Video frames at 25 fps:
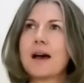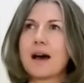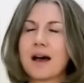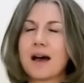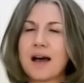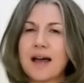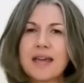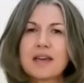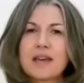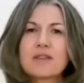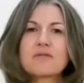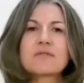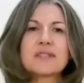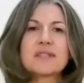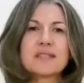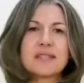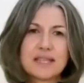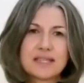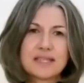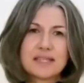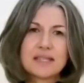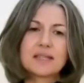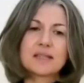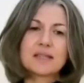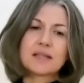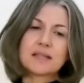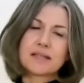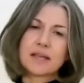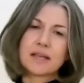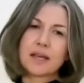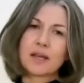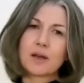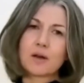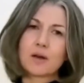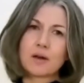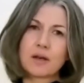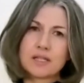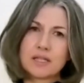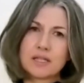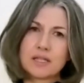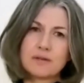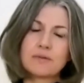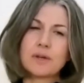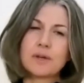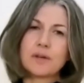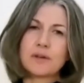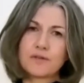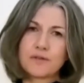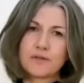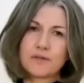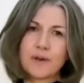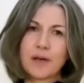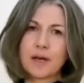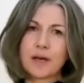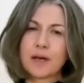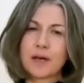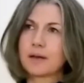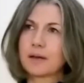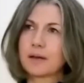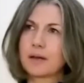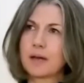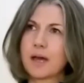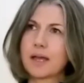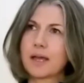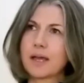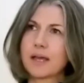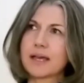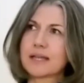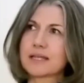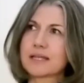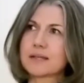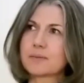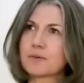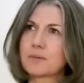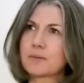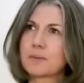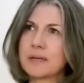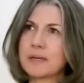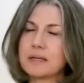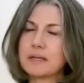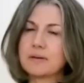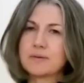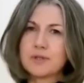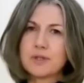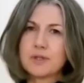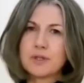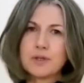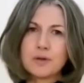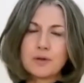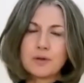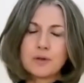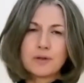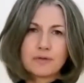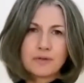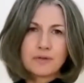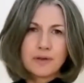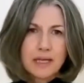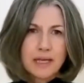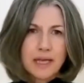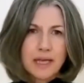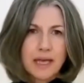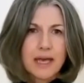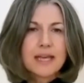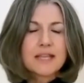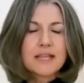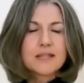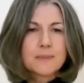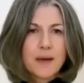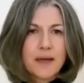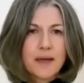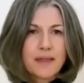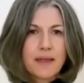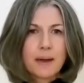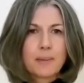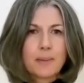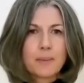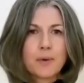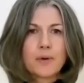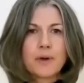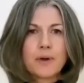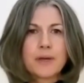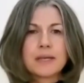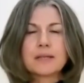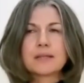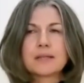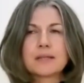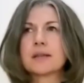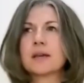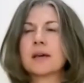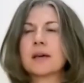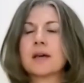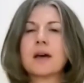I had resisted the psychology route for, I guess, probably 2, 3 years by that point.